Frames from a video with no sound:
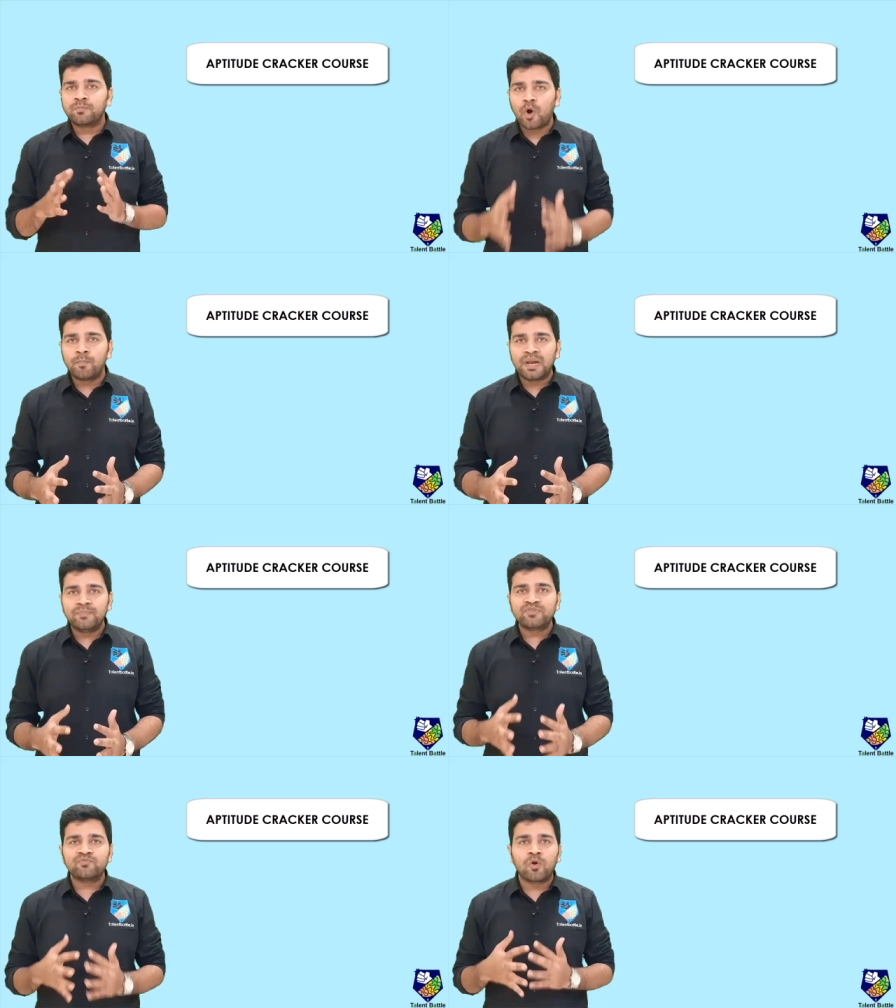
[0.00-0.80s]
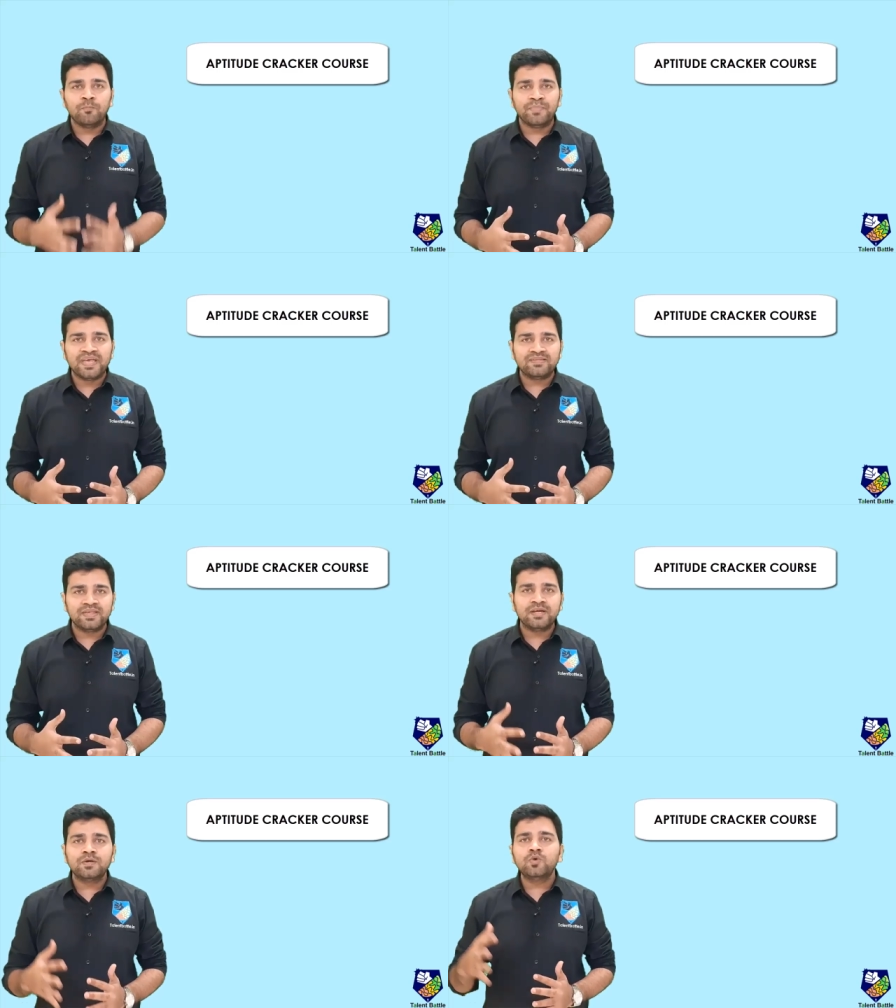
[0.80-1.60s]
Problems from
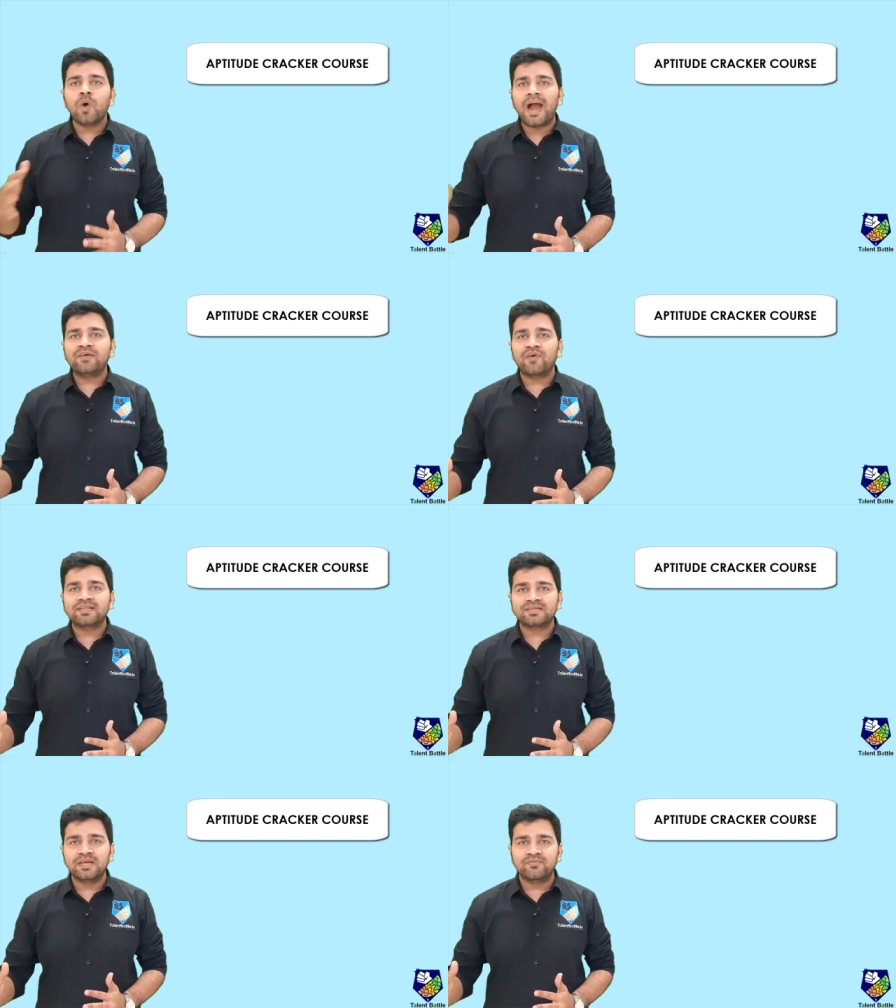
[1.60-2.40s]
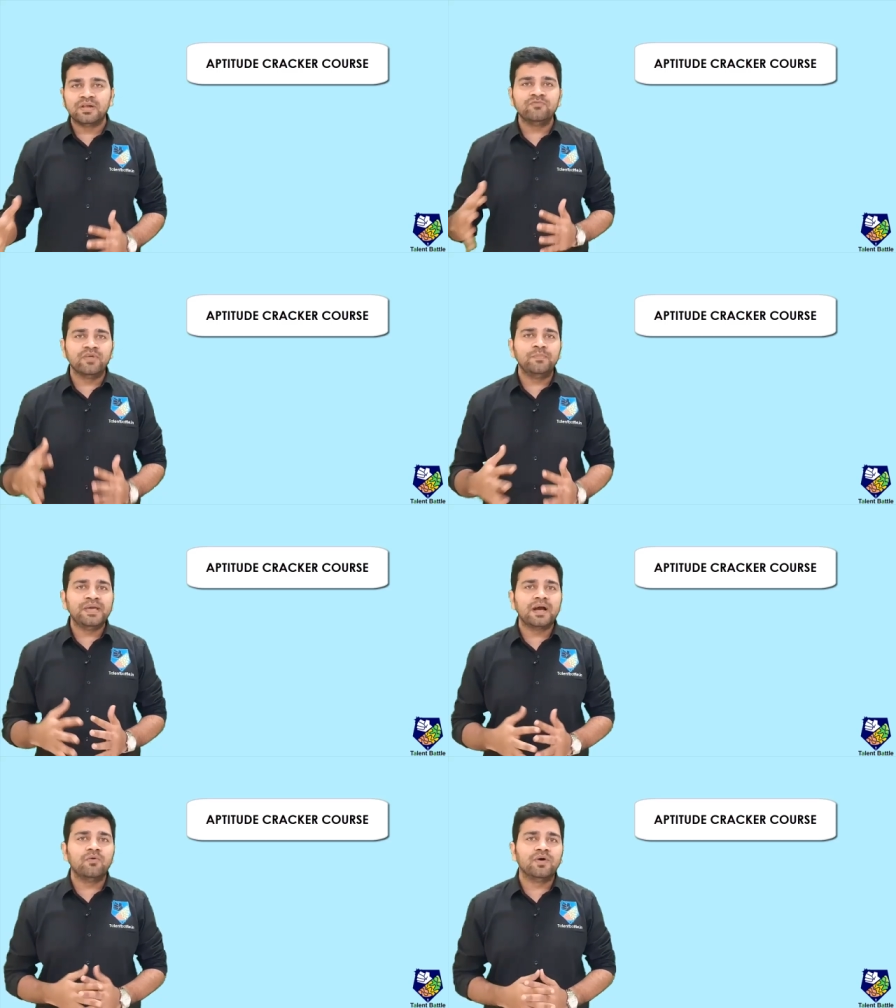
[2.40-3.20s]
basic to advanced level will
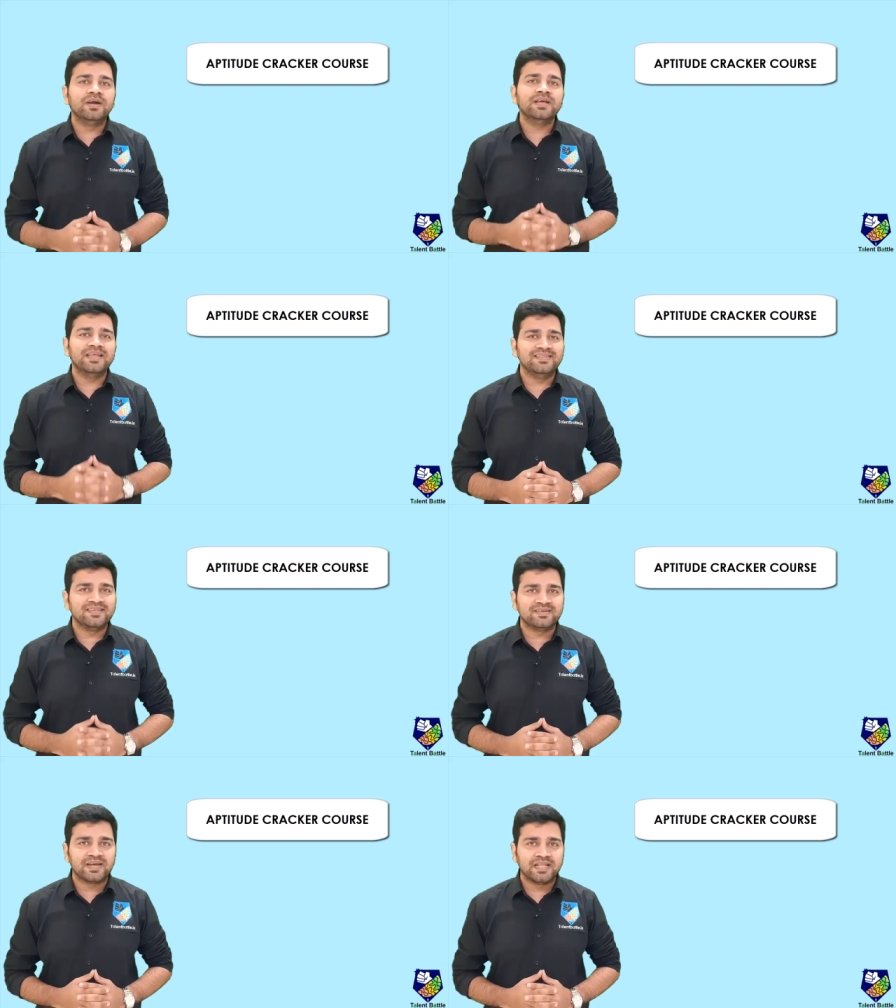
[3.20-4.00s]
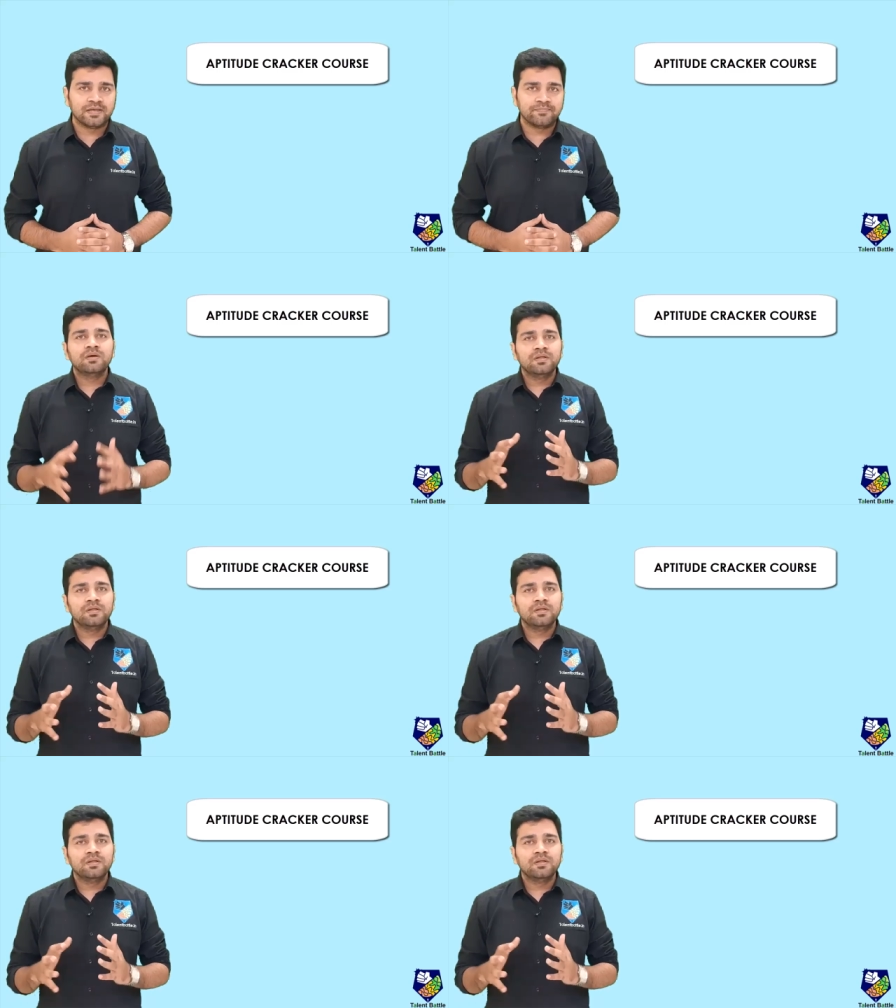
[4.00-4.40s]
be covered in this training.